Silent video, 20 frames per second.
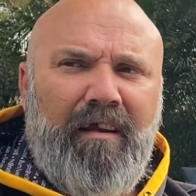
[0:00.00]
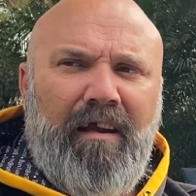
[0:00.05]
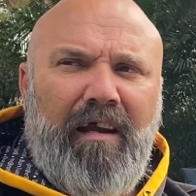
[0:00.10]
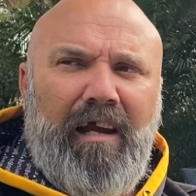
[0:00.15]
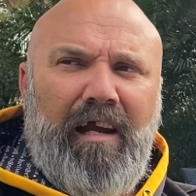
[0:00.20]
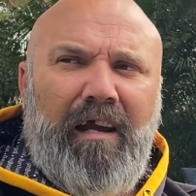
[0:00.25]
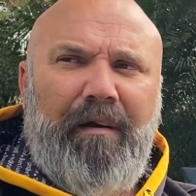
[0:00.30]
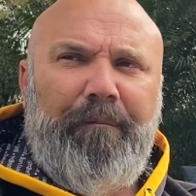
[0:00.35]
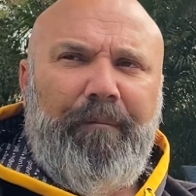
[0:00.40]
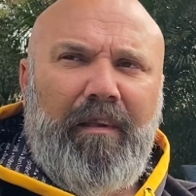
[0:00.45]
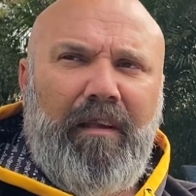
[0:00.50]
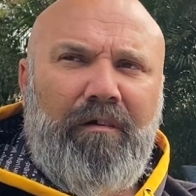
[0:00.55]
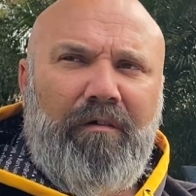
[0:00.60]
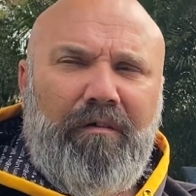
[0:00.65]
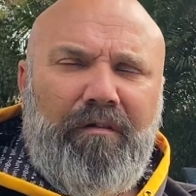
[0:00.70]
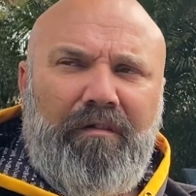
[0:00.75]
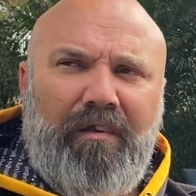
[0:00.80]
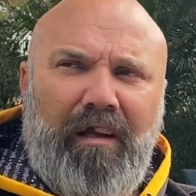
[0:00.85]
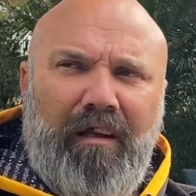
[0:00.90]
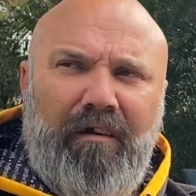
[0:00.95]
And
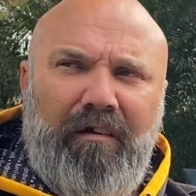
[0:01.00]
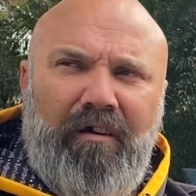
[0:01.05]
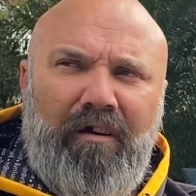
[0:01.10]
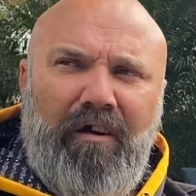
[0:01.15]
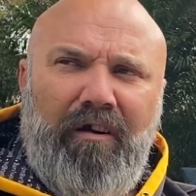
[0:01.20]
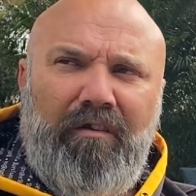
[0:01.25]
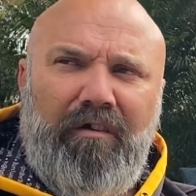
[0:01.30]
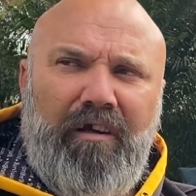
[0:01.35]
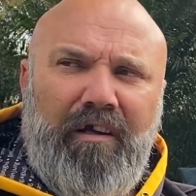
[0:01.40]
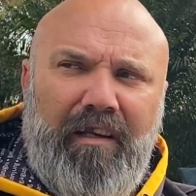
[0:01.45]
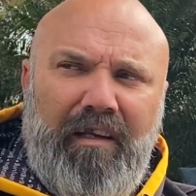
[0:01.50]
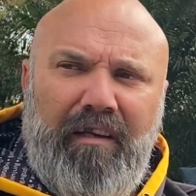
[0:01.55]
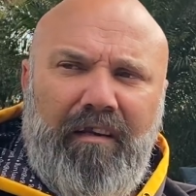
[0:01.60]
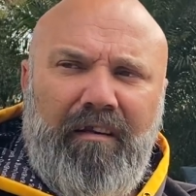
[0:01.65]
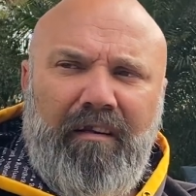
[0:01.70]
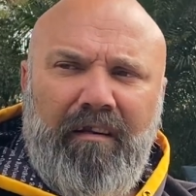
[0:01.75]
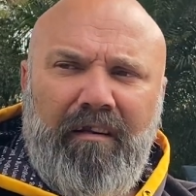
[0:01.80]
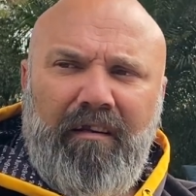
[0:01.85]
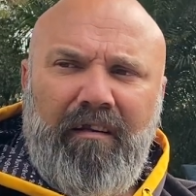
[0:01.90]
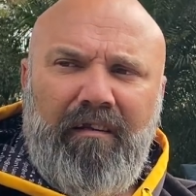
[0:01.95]
also highlighting
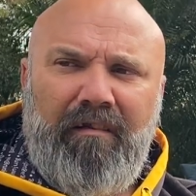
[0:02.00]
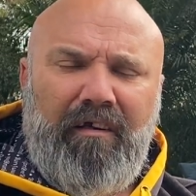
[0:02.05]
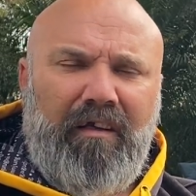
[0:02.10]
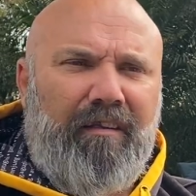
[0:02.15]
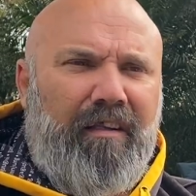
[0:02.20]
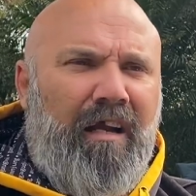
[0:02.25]
like